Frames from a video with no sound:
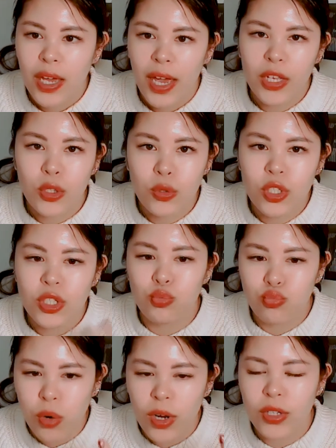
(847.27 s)
and you just
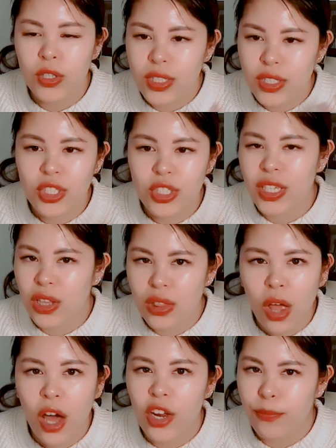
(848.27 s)
run, it's just like a
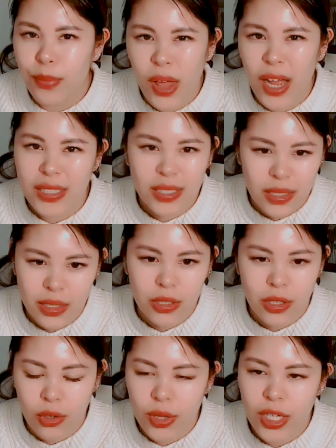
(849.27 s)
lot of plastic, you know.